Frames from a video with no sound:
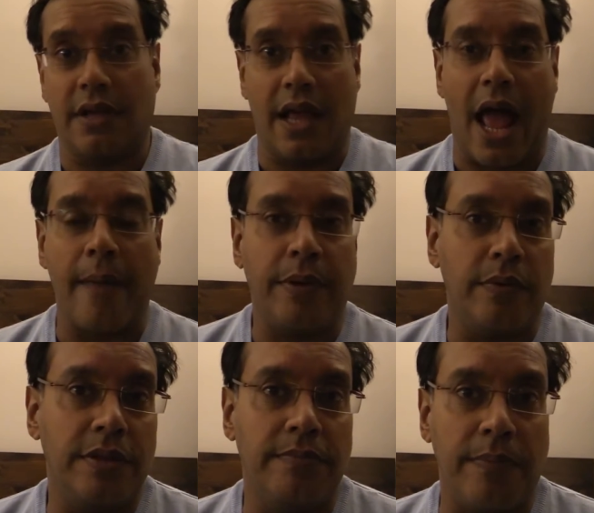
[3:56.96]
happy
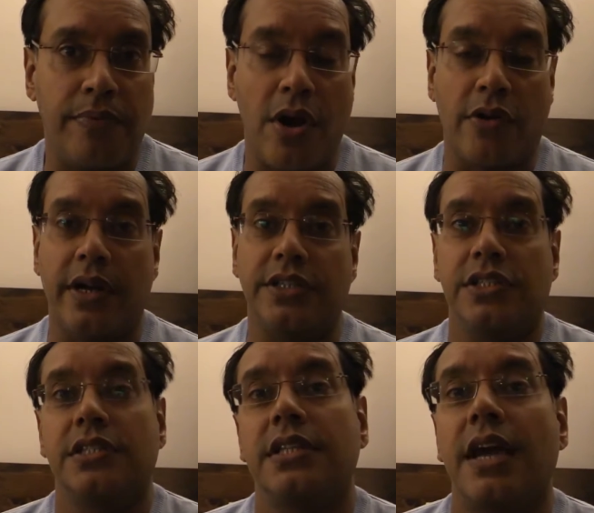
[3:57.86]
with my progress,
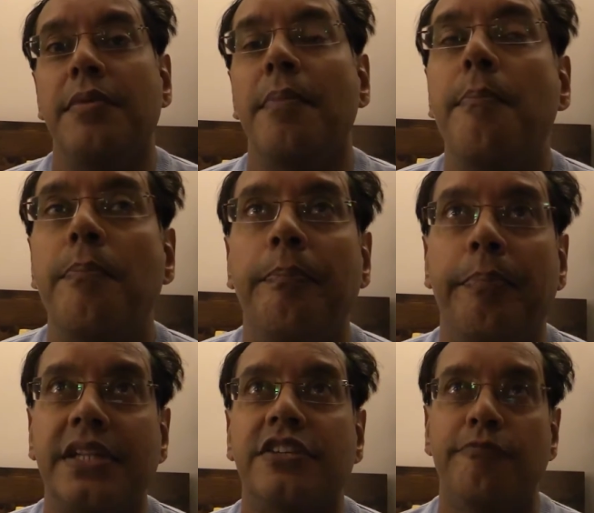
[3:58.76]
she gave me a
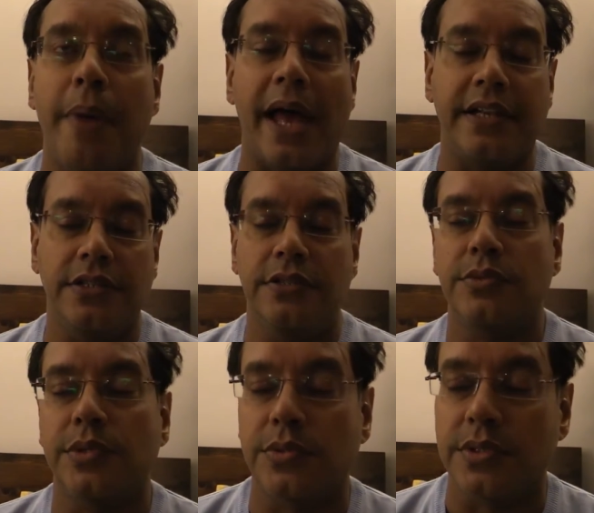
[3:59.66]
bit of bad news, which